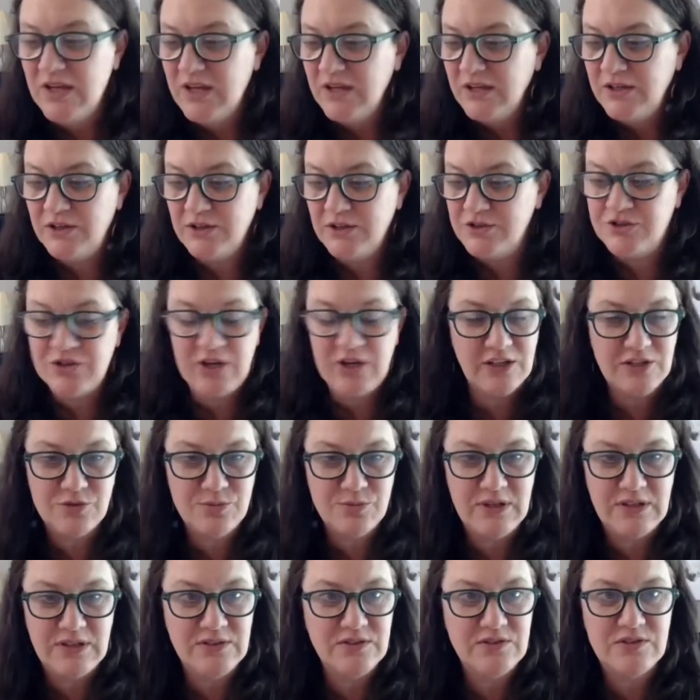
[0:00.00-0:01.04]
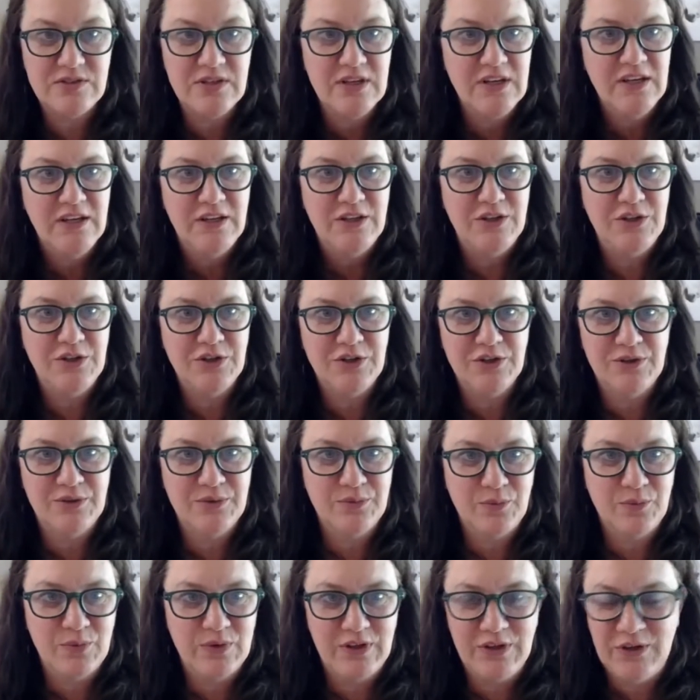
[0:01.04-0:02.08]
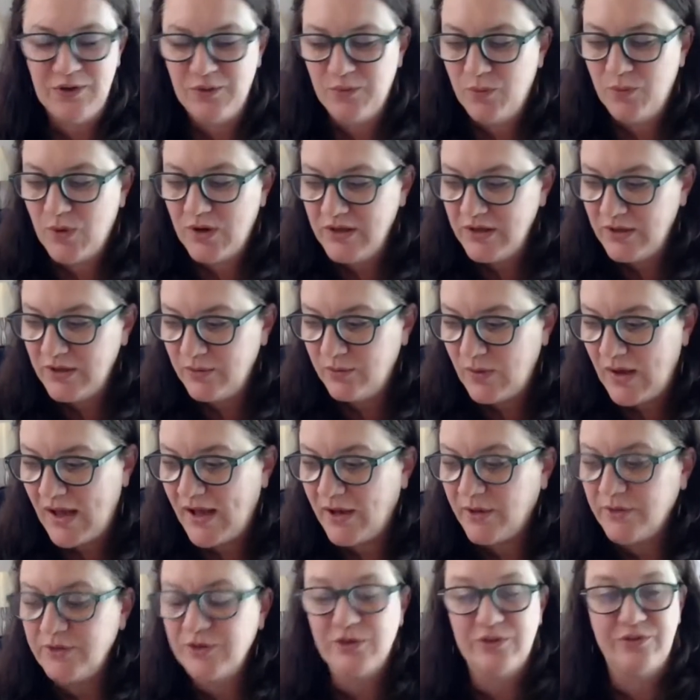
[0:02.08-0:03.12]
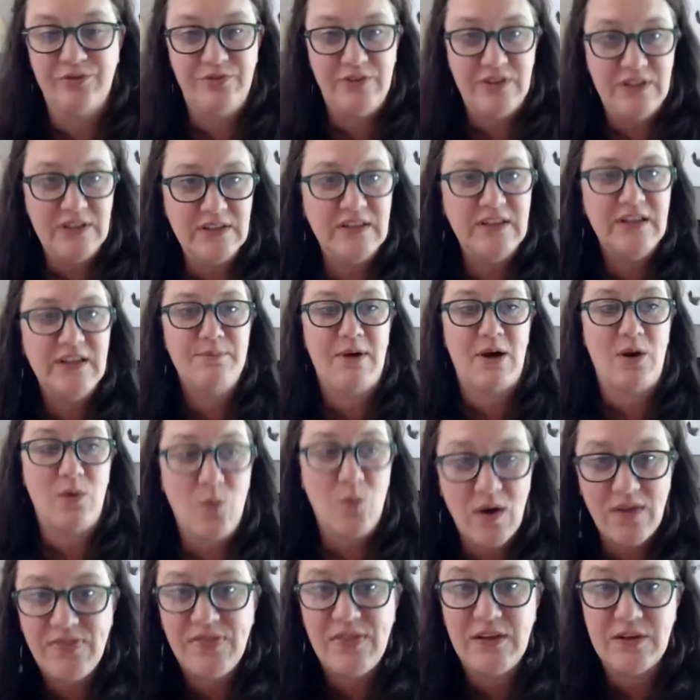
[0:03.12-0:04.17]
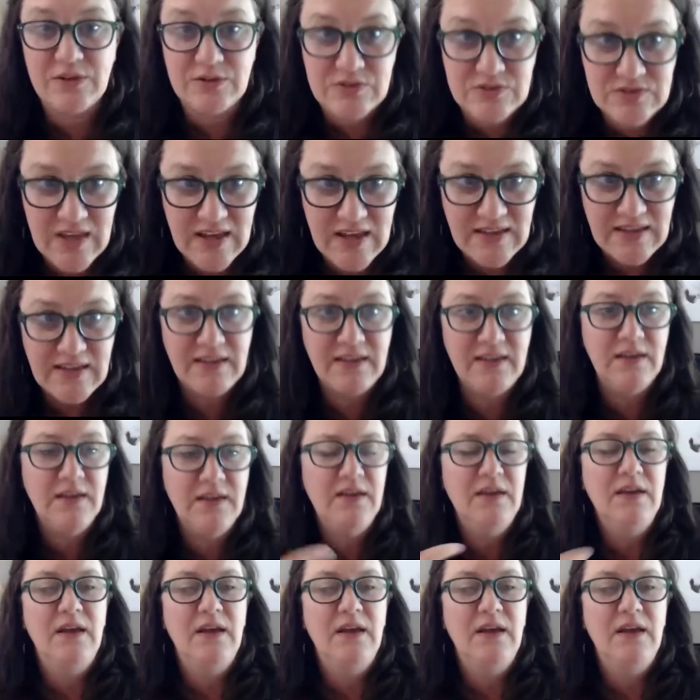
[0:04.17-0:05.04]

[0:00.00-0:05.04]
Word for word: your judgments, your you know what how you're feeling about what they're saying